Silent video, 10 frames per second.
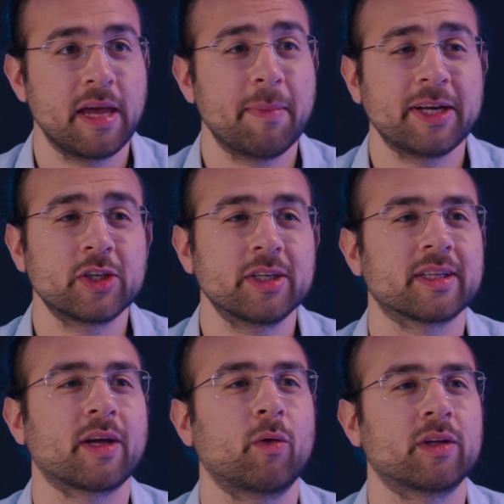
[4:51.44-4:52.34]
Imagine
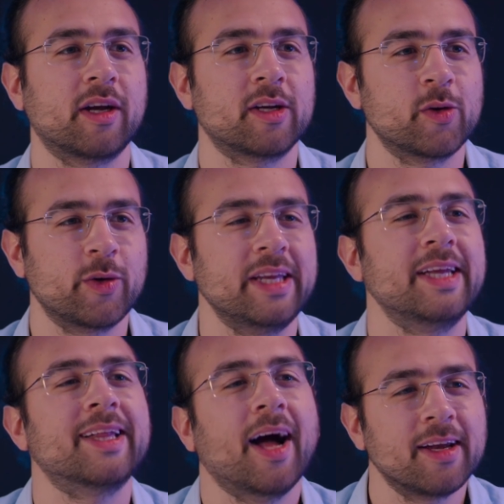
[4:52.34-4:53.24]
that I will tell you in
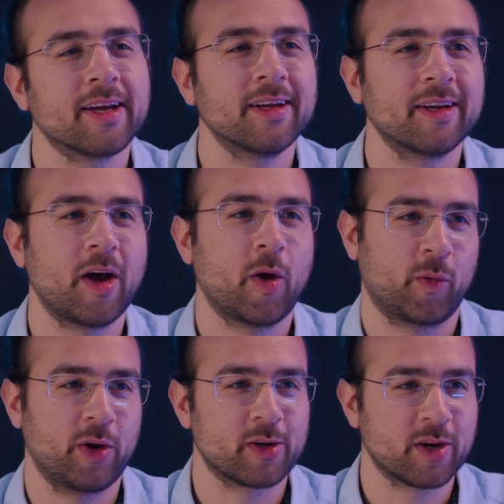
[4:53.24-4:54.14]
Italian
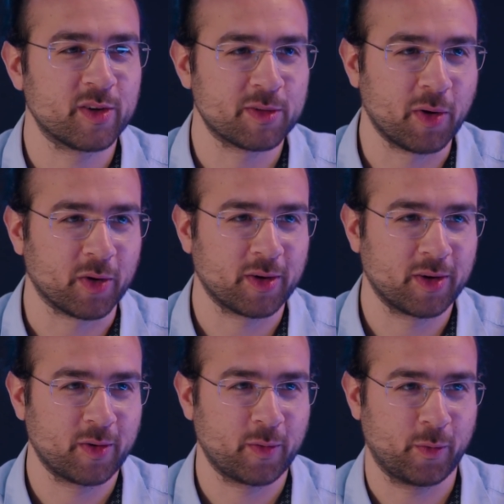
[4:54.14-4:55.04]
where you can go smoke.
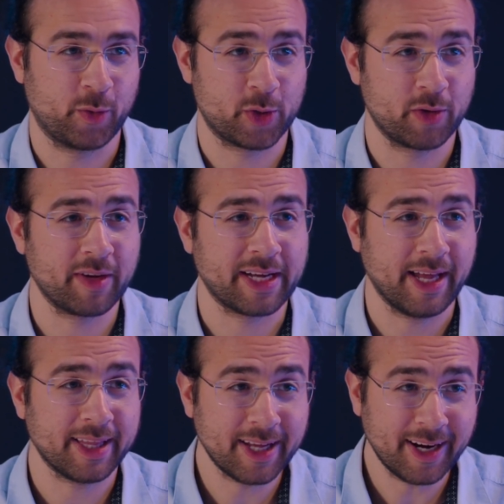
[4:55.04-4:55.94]
Would you even
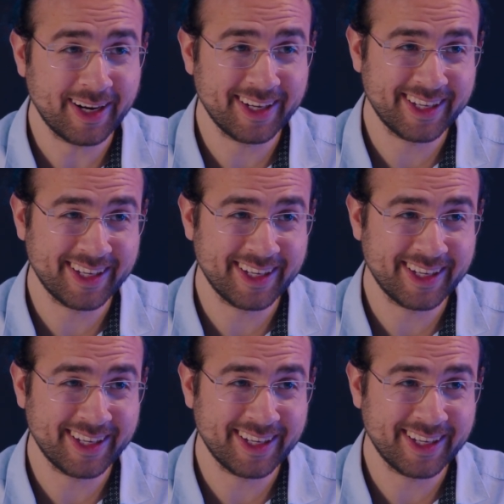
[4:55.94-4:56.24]
get there?